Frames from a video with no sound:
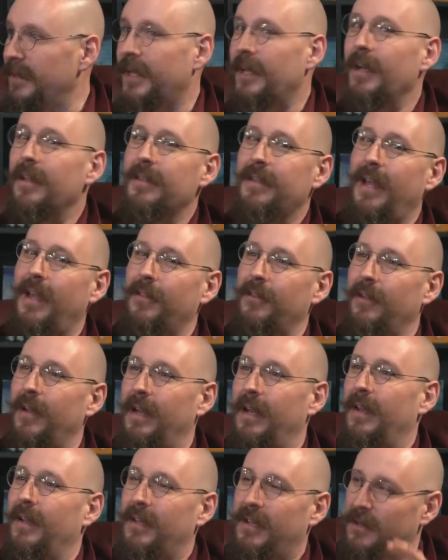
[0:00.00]
Because,
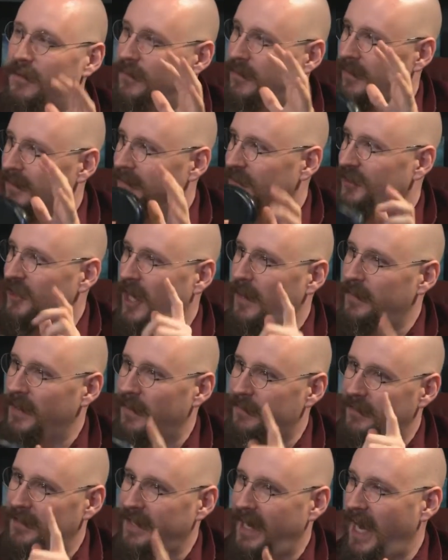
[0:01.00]
Kathleen, you can chop it
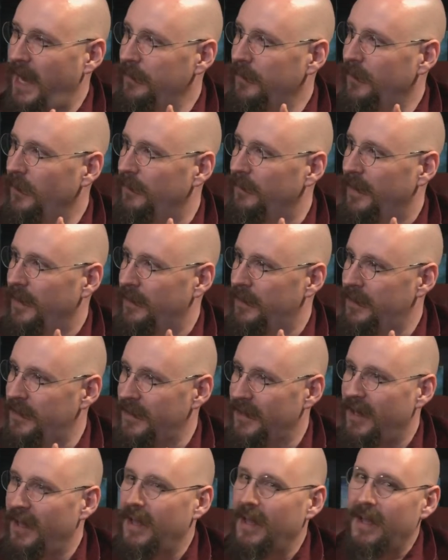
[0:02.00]
up into hamburger bits,